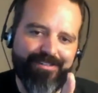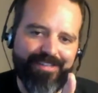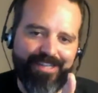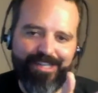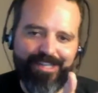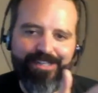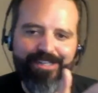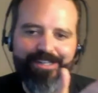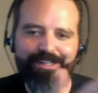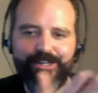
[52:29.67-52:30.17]
that
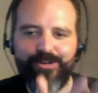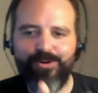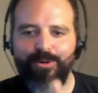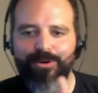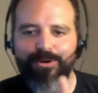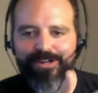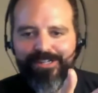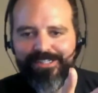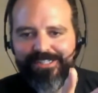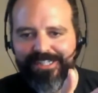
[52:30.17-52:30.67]
you need to
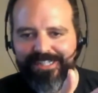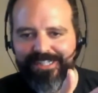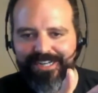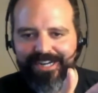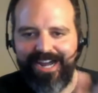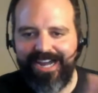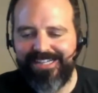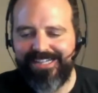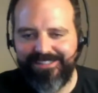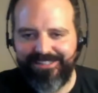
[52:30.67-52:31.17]
quarantine
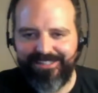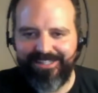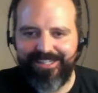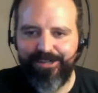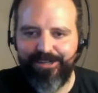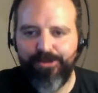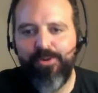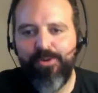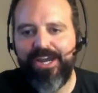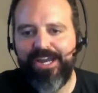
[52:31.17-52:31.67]
and
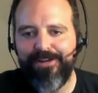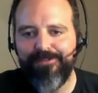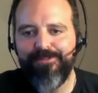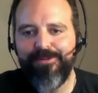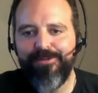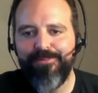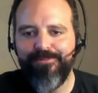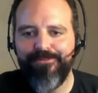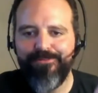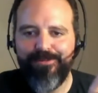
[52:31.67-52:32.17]
isolate away
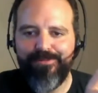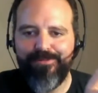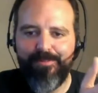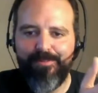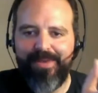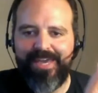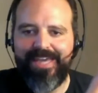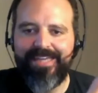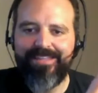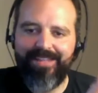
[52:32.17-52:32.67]
from the
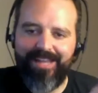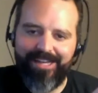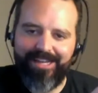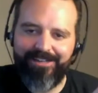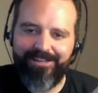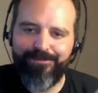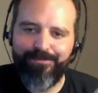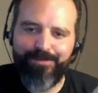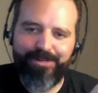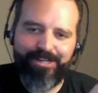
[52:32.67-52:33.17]
main
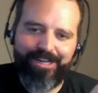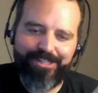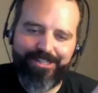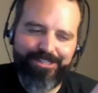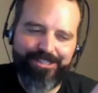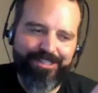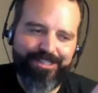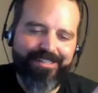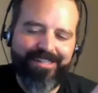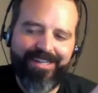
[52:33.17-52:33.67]
line of
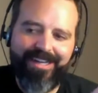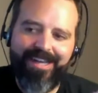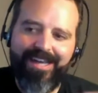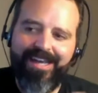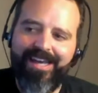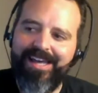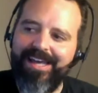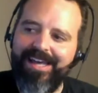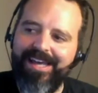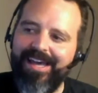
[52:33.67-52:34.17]
production.
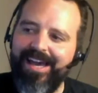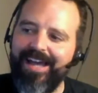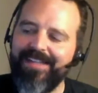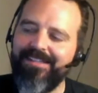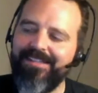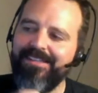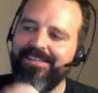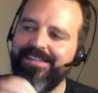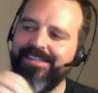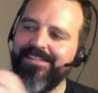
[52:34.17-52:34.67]

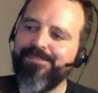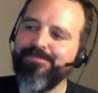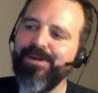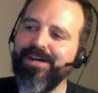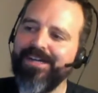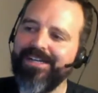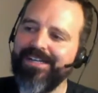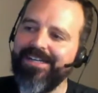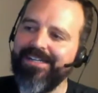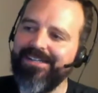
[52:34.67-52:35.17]
And then this
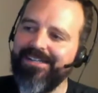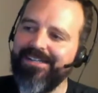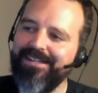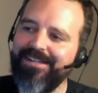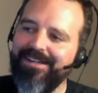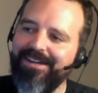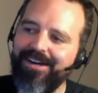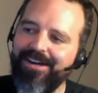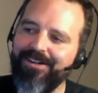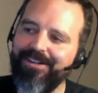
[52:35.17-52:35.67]
bucket
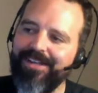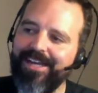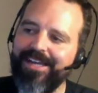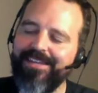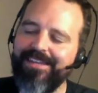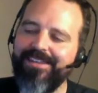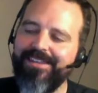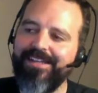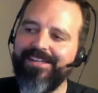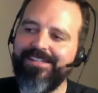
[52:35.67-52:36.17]
are
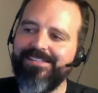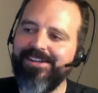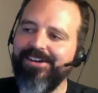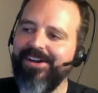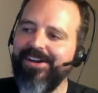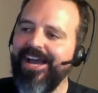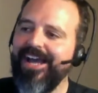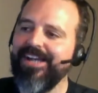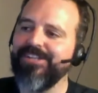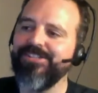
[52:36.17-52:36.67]
like things that
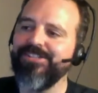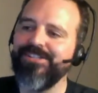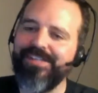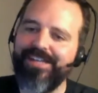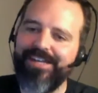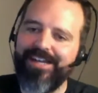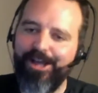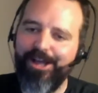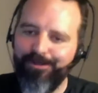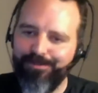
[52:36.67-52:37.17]
are actually
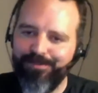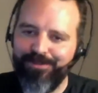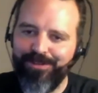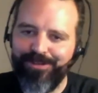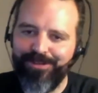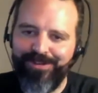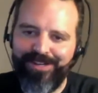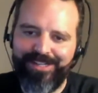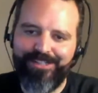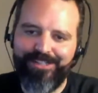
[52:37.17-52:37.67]
going to help
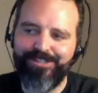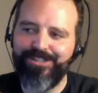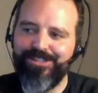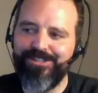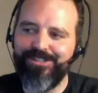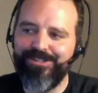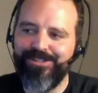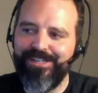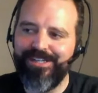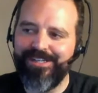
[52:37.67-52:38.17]
you, and you should
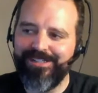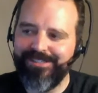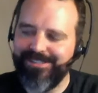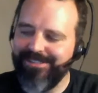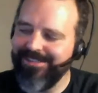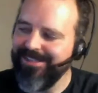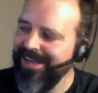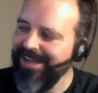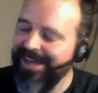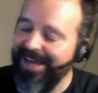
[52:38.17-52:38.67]
do
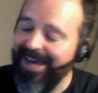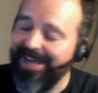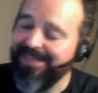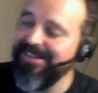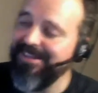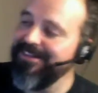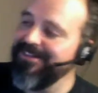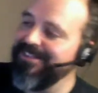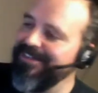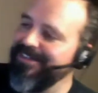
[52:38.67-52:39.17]
this. And
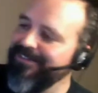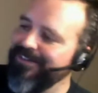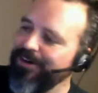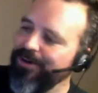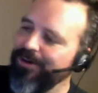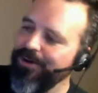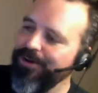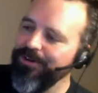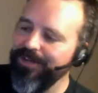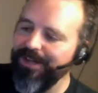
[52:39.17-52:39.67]
then there's even a
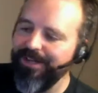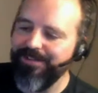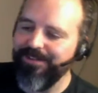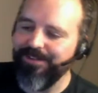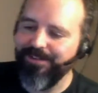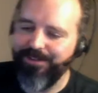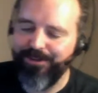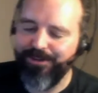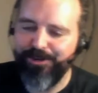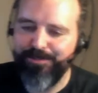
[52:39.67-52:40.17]
whole
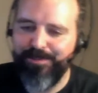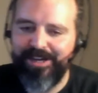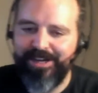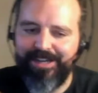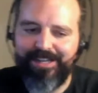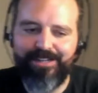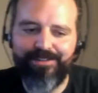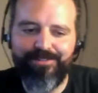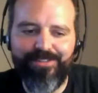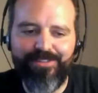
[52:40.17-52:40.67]
other third
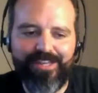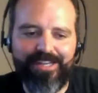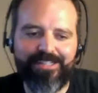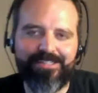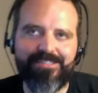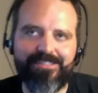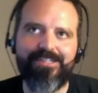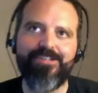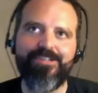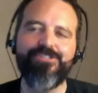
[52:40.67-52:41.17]
bucket of
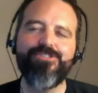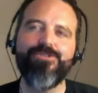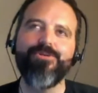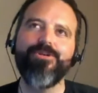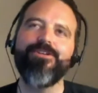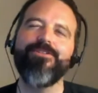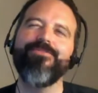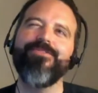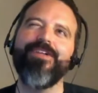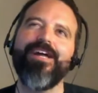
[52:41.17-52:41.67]
things that are
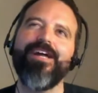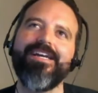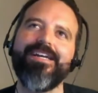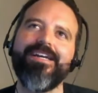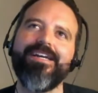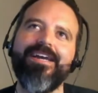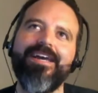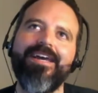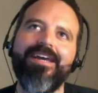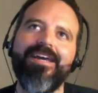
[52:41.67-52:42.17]
sort of
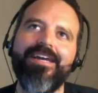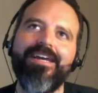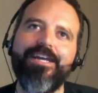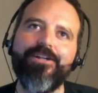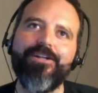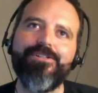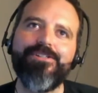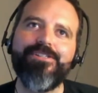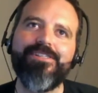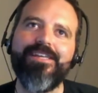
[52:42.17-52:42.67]
like,
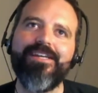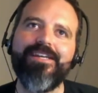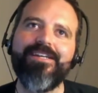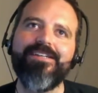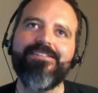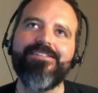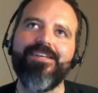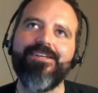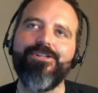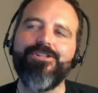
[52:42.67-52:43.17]
here's
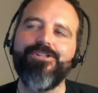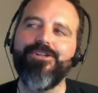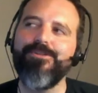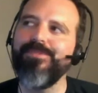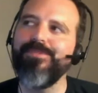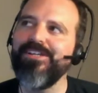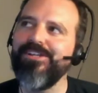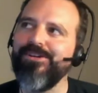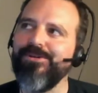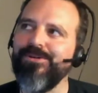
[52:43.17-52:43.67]
things that you should
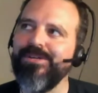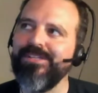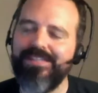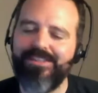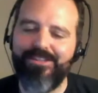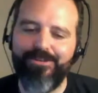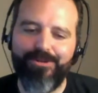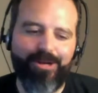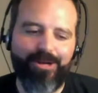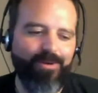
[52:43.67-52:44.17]
be doing
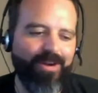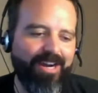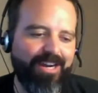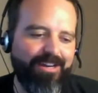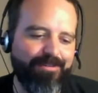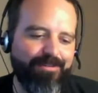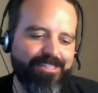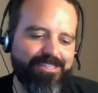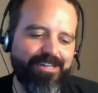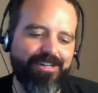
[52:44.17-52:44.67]
that the
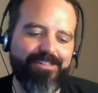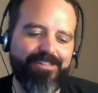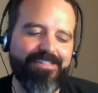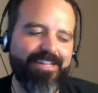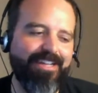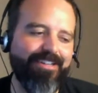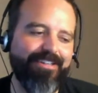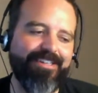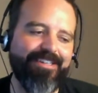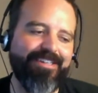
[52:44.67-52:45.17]
requirements aren't
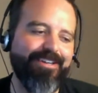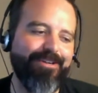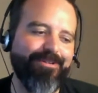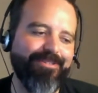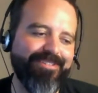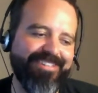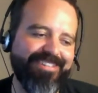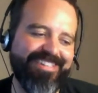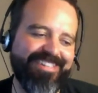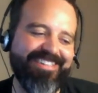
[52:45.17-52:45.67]
telling you.
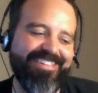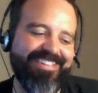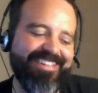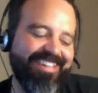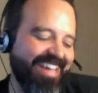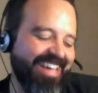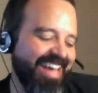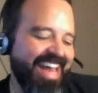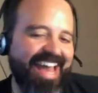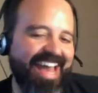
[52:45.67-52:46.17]

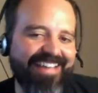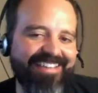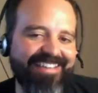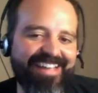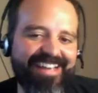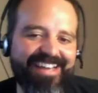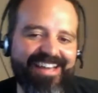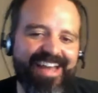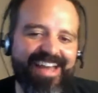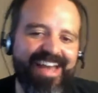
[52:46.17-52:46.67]
And
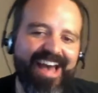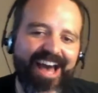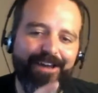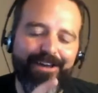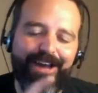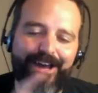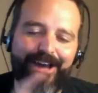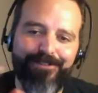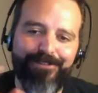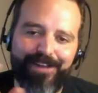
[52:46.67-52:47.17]
like
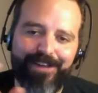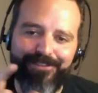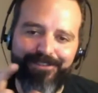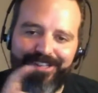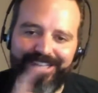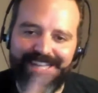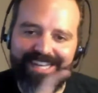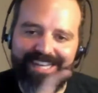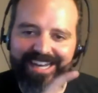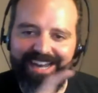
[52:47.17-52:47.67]
I
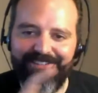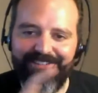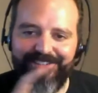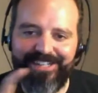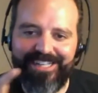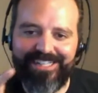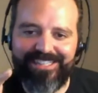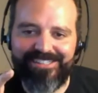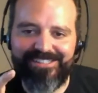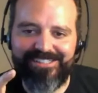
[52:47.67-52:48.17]
feel like
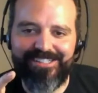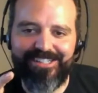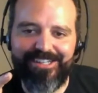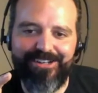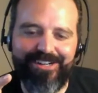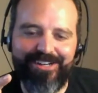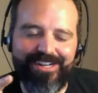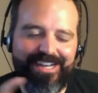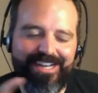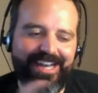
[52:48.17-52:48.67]
the
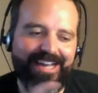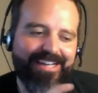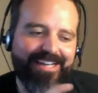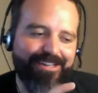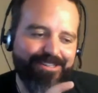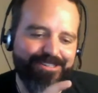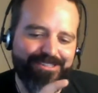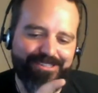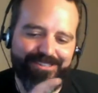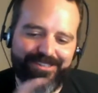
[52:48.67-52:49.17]
security guy
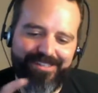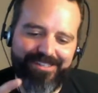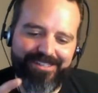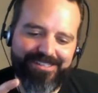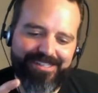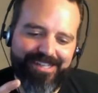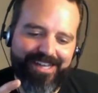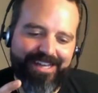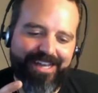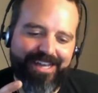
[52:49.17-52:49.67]
goes through
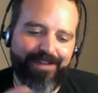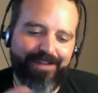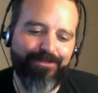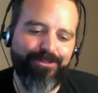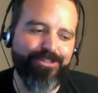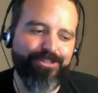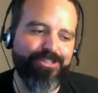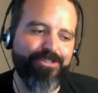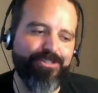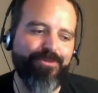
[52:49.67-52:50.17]
this like
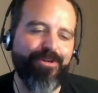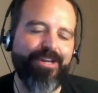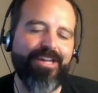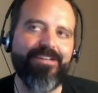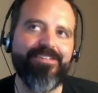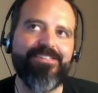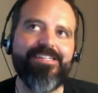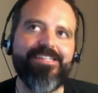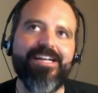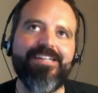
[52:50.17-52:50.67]
evolution where he
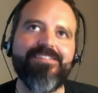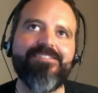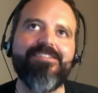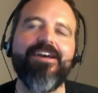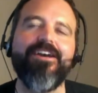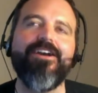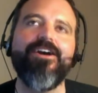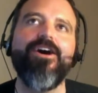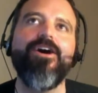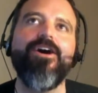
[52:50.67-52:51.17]
understands
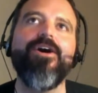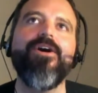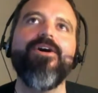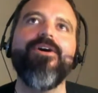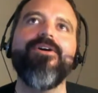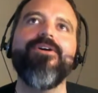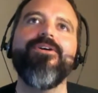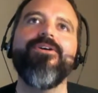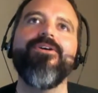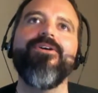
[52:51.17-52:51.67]
like,
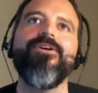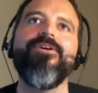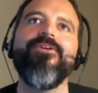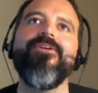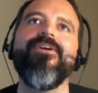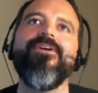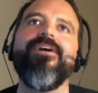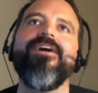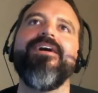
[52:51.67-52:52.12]
oh,